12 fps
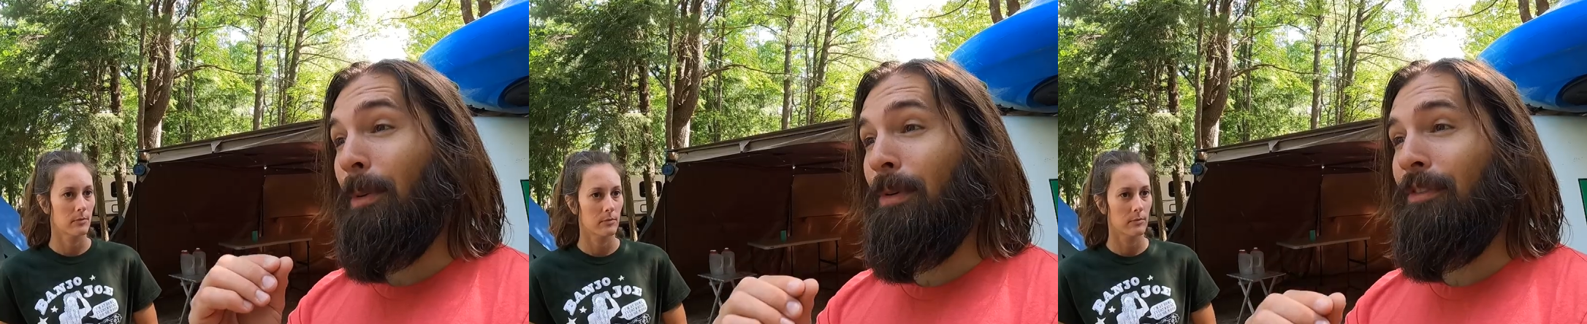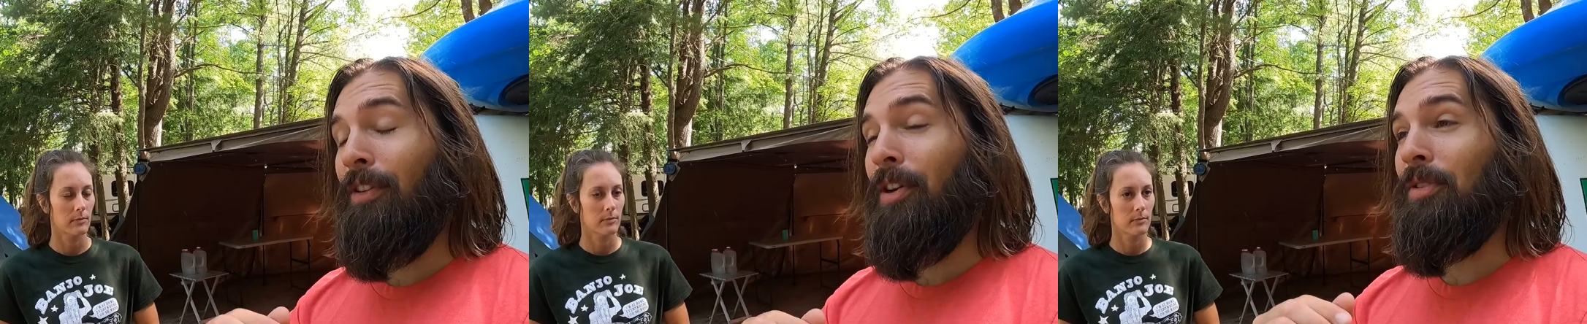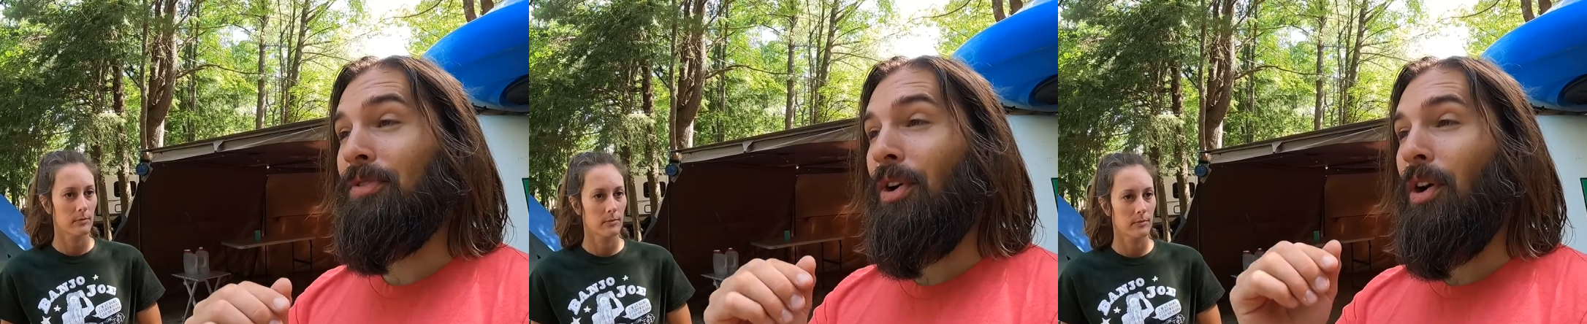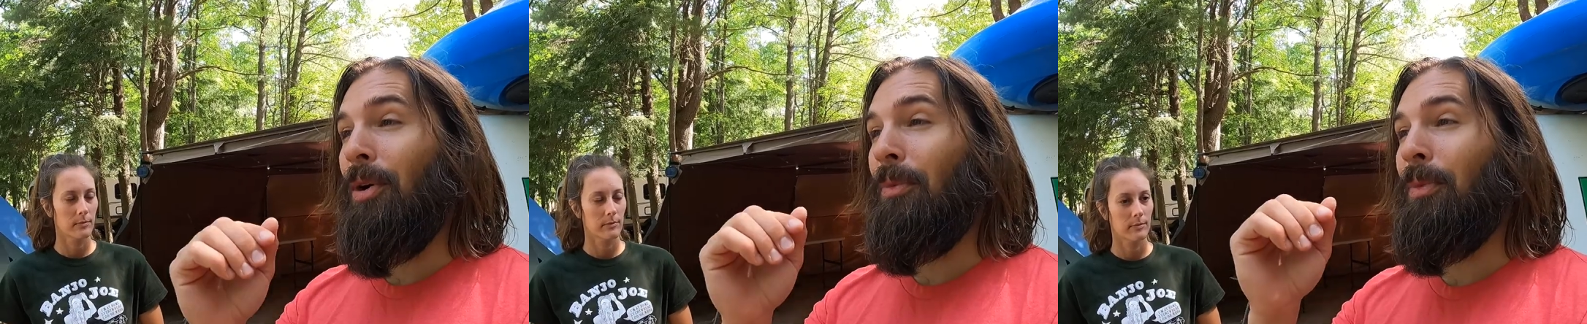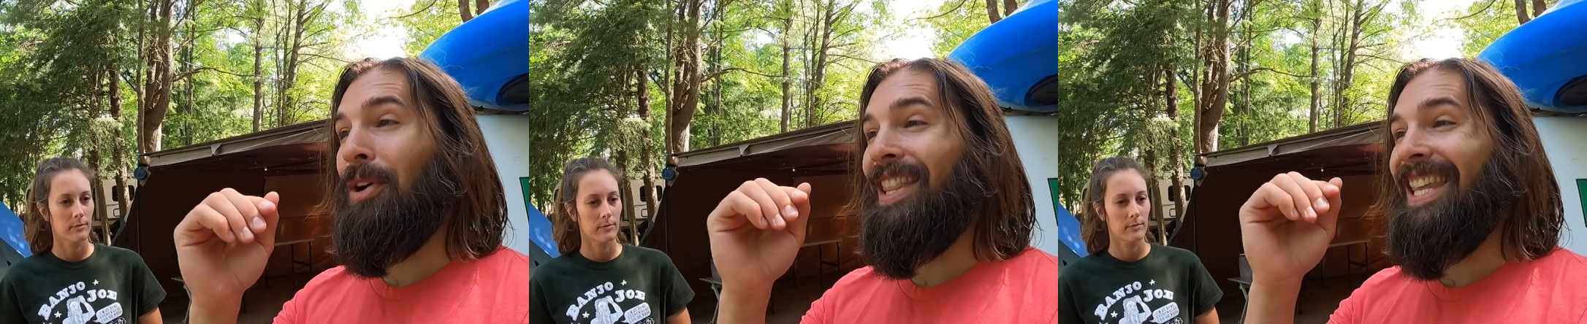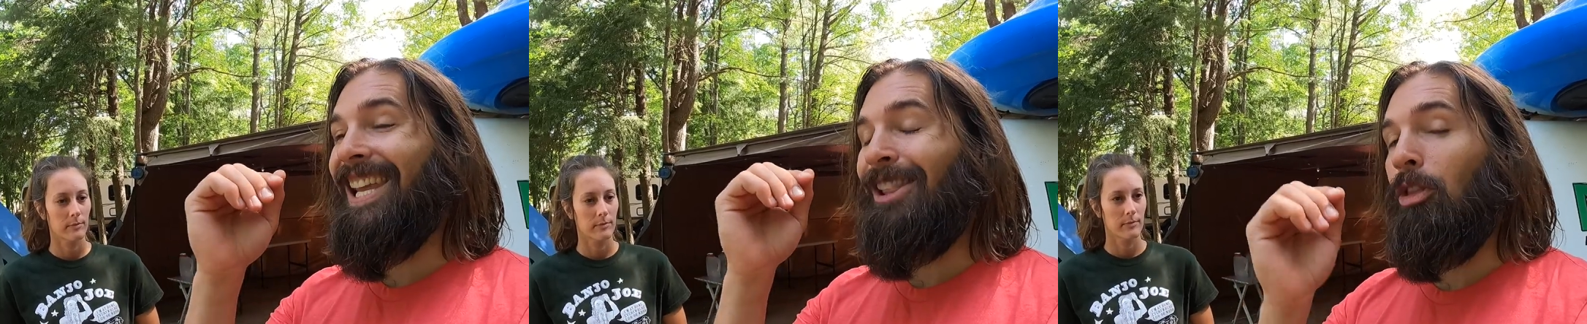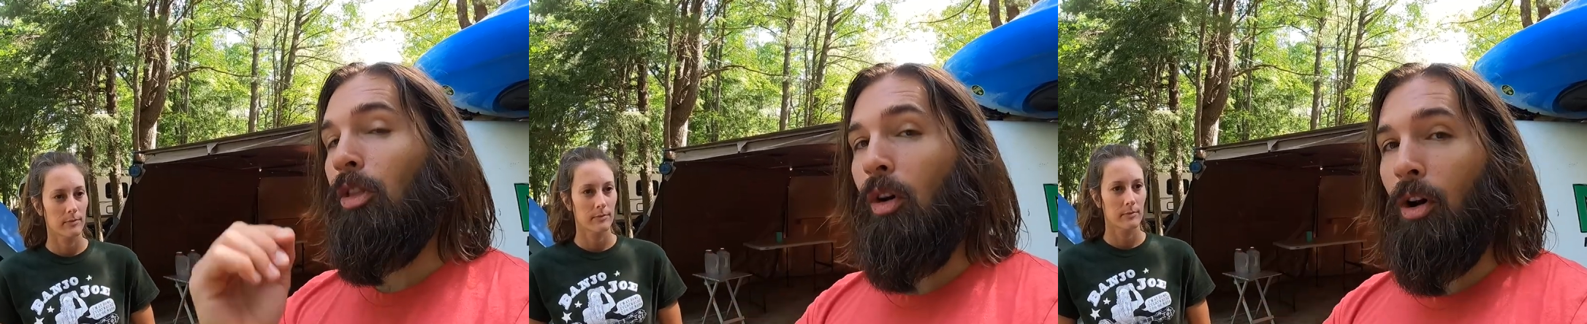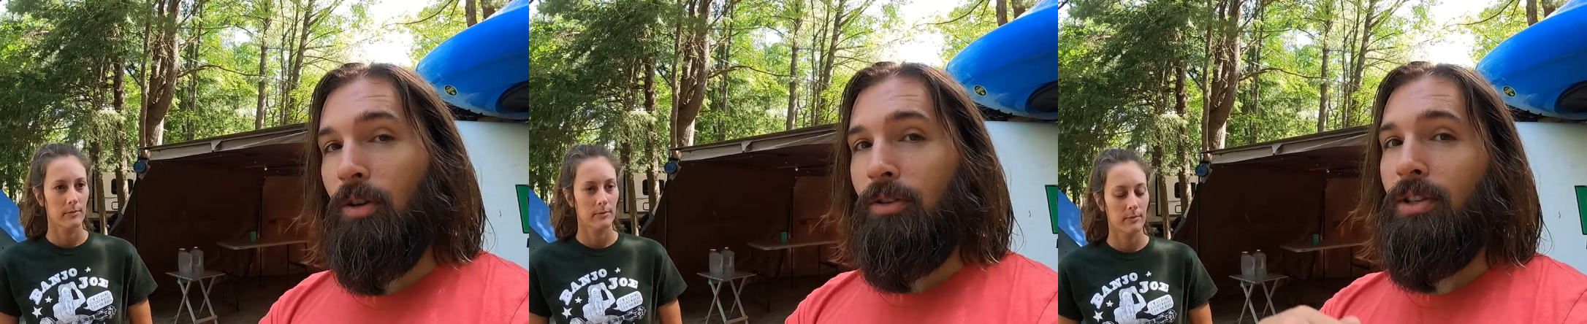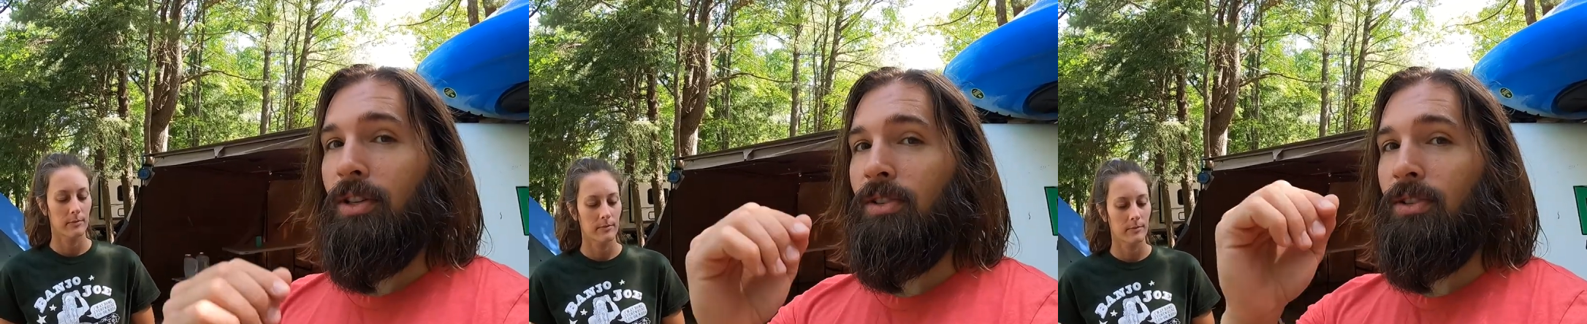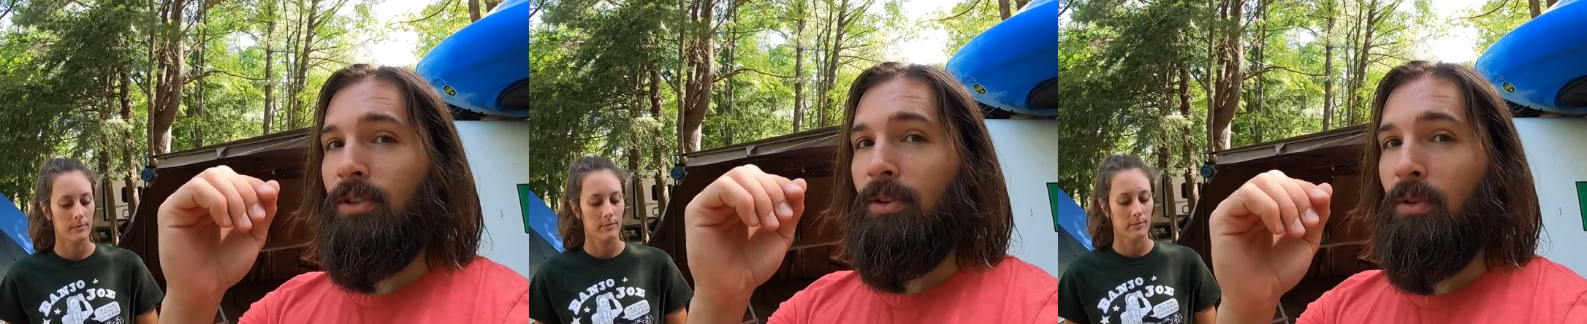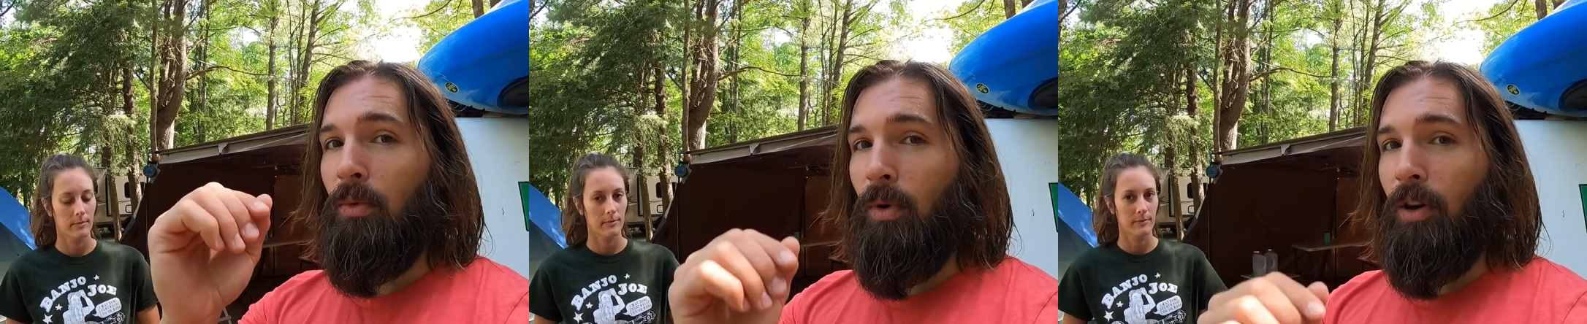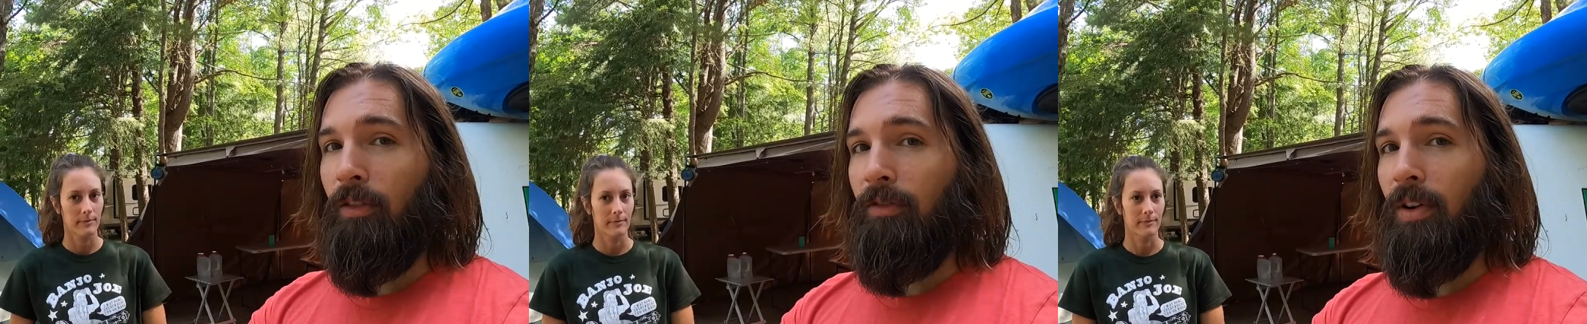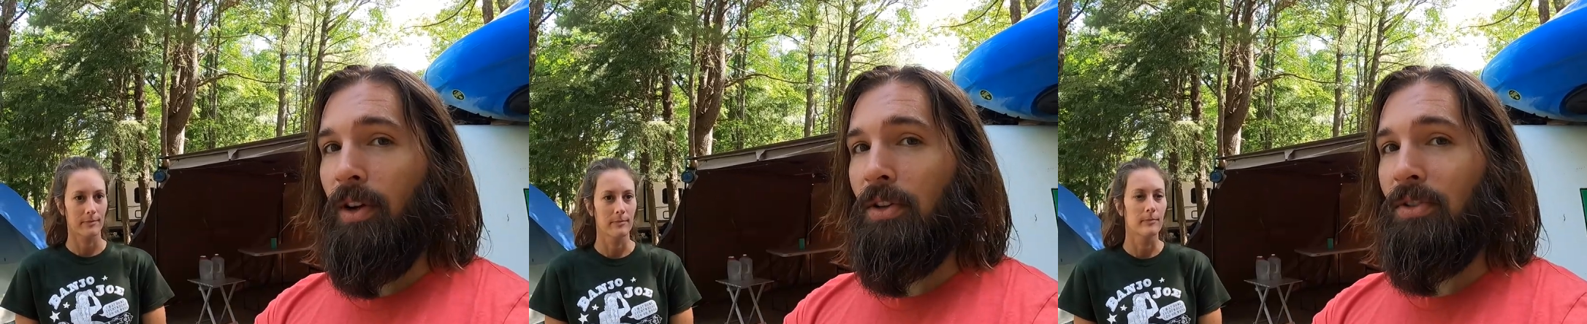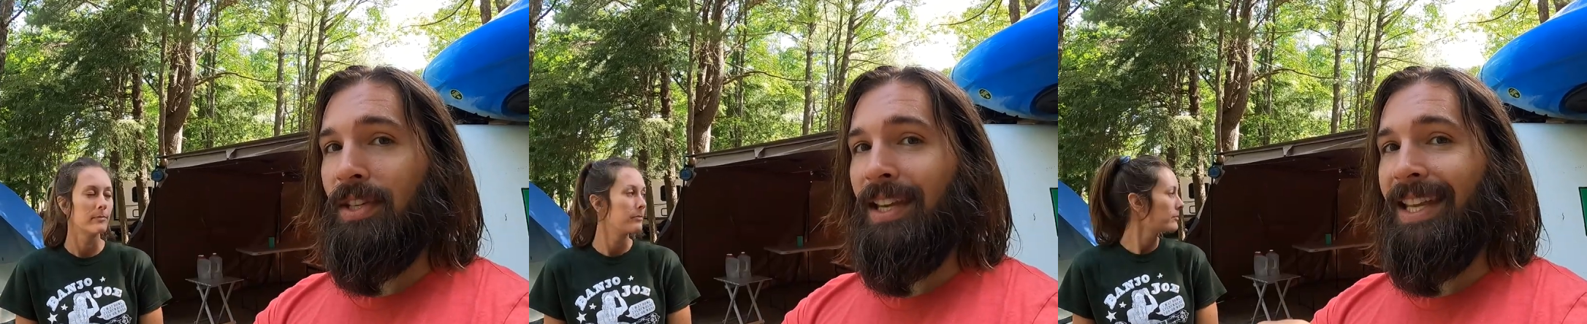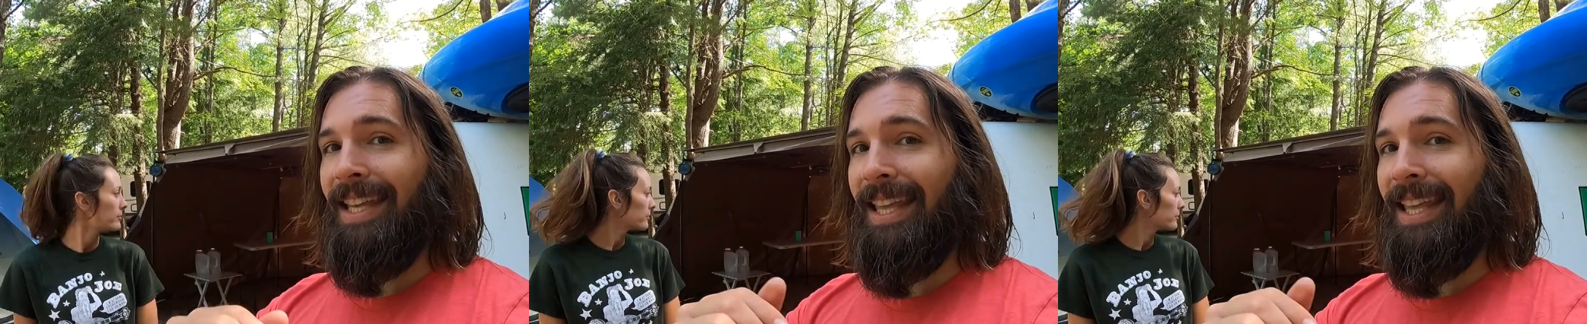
Speaker 1: upper falls are one of the largest waterfalls